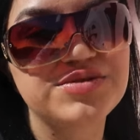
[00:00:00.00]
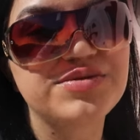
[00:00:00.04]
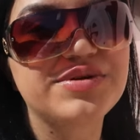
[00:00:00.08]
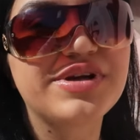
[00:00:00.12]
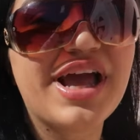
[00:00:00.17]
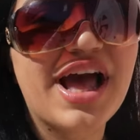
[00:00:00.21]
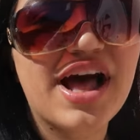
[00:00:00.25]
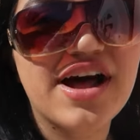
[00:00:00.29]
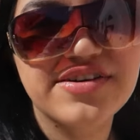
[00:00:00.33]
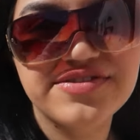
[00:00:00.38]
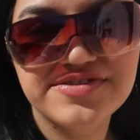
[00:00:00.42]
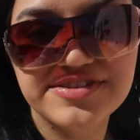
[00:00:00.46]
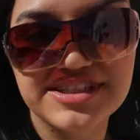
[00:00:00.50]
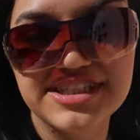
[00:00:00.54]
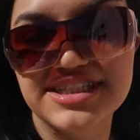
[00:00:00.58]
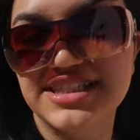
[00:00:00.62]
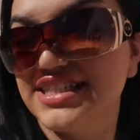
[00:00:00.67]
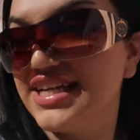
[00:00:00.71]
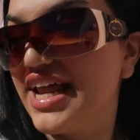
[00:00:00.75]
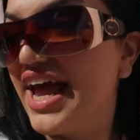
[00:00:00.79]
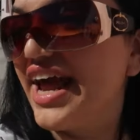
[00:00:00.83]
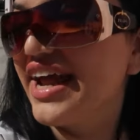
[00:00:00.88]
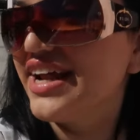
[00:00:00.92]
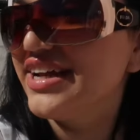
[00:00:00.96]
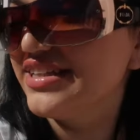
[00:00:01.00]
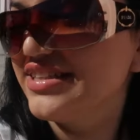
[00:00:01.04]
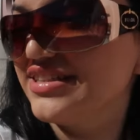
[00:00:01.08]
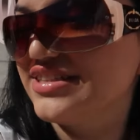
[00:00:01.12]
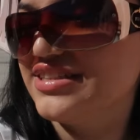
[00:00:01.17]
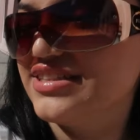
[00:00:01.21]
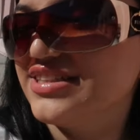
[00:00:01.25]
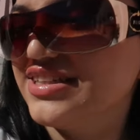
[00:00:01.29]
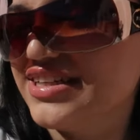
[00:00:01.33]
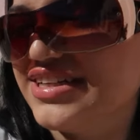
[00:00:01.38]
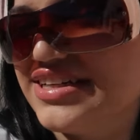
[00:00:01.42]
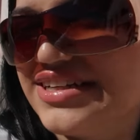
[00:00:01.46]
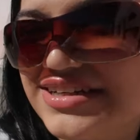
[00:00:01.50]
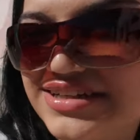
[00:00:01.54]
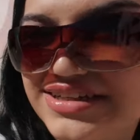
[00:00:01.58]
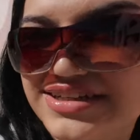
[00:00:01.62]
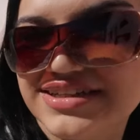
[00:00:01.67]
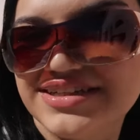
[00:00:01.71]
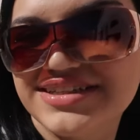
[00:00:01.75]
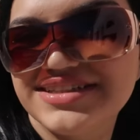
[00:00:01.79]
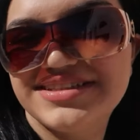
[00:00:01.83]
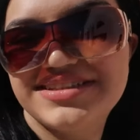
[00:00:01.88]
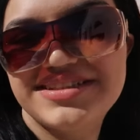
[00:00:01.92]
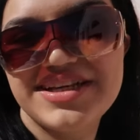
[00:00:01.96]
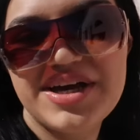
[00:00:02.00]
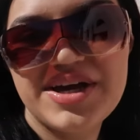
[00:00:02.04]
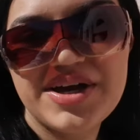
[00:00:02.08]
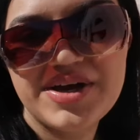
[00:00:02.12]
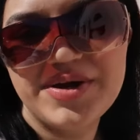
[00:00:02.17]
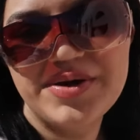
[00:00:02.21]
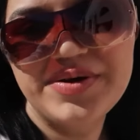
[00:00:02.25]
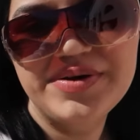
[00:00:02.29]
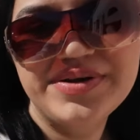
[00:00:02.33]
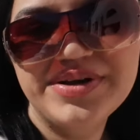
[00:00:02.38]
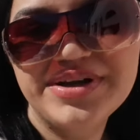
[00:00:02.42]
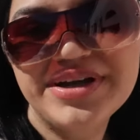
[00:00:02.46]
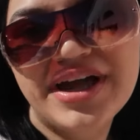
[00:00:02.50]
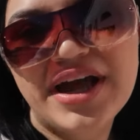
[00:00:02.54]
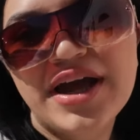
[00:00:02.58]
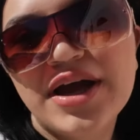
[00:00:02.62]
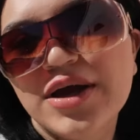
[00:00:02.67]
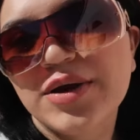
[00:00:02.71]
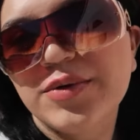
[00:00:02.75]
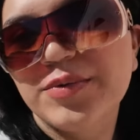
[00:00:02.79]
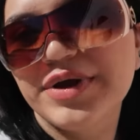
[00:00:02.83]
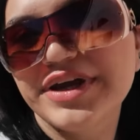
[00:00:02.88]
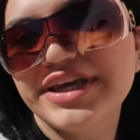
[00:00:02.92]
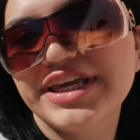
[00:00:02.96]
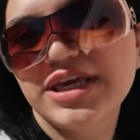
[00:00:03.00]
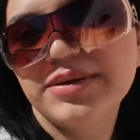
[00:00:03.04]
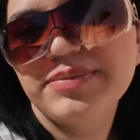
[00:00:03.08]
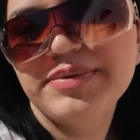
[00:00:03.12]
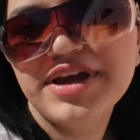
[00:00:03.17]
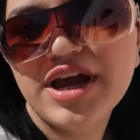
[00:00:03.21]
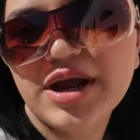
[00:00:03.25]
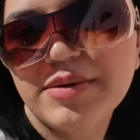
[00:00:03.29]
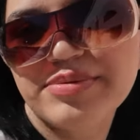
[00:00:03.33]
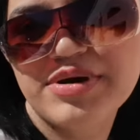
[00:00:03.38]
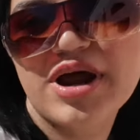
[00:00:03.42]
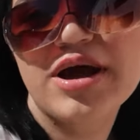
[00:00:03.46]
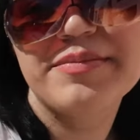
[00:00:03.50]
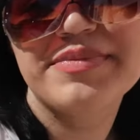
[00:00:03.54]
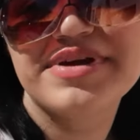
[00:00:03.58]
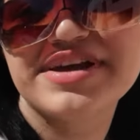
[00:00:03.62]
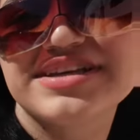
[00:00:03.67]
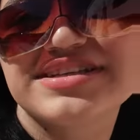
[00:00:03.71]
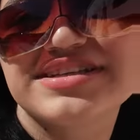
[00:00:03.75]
doing Alfred's next. So, we're keeping our promise.